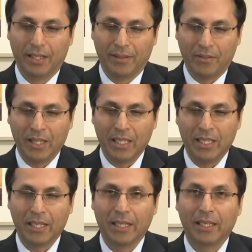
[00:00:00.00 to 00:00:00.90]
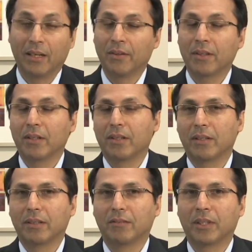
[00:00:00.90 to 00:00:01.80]
The other
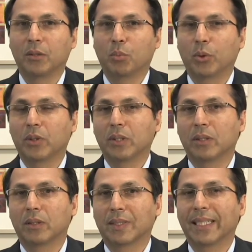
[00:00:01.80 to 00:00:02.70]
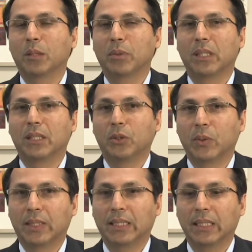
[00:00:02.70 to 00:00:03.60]
very important statement that you
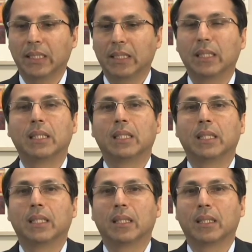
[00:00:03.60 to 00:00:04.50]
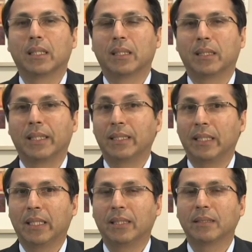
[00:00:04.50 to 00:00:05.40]
see in the
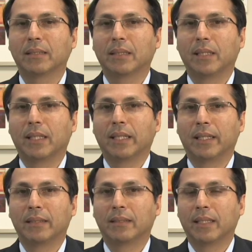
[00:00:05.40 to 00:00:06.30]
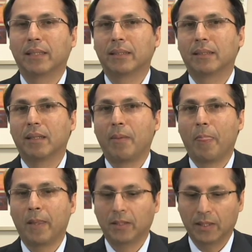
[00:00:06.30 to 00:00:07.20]
NDAs is that
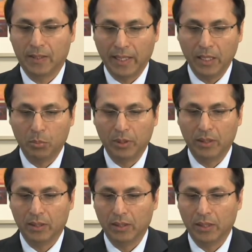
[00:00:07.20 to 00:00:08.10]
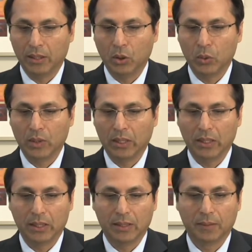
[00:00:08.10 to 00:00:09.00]
there's a statement that goes like
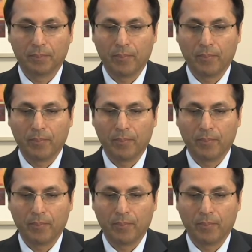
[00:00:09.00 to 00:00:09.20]
this.